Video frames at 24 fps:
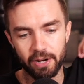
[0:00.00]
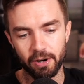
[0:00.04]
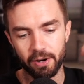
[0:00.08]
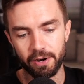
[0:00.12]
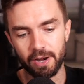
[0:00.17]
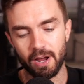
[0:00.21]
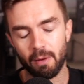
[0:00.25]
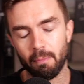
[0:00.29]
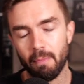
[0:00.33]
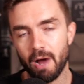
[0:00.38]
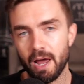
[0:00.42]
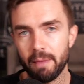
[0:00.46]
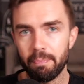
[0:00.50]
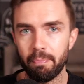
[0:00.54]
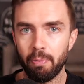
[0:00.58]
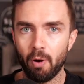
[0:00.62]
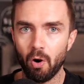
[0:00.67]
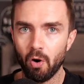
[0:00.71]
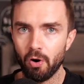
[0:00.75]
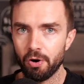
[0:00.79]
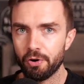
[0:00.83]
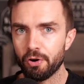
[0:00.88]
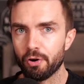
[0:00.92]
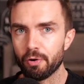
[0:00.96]
Now, my
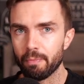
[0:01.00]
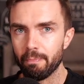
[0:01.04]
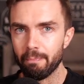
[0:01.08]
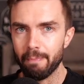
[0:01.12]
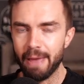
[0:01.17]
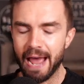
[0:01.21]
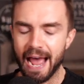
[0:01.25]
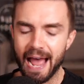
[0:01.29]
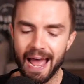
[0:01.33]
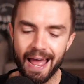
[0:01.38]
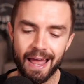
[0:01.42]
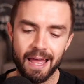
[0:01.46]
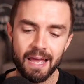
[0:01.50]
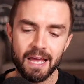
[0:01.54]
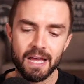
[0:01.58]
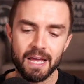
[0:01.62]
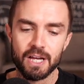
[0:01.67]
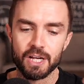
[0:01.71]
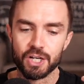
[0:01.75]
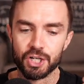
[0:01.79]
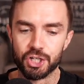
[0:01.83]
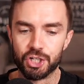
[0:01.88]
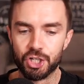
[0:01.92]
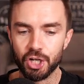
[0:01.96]
partner, Matt,
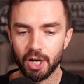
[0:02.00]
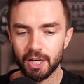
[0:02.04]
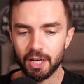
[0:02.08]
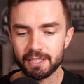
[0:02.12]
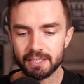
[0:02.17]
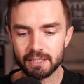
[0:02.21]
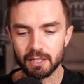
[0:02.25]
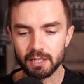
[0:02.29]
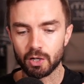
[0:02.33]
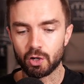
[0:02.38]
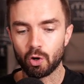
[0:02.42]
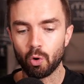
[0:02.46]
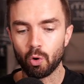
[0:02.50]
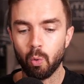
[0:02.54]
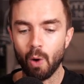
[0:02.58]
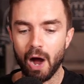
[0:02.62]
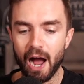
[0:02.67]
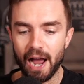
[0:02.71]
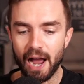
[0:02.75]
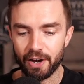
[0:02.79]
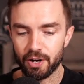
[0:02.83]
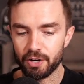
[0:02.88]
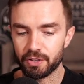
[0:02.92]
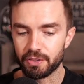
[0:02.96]
just
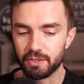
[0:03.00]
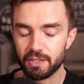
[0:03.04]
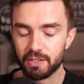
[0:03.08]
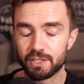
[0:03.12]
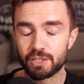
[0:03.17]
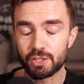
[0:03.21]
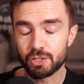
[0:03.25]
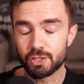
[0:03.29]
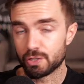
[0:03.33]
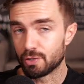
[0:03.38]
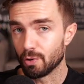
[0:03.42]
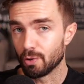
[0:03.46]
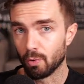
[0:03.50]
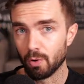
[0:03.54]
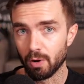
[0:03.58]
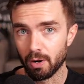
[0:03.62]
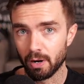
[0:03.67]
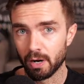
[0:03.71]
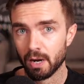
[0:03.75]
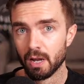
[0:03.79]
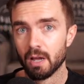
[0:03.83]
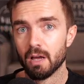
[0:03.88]
acquired this store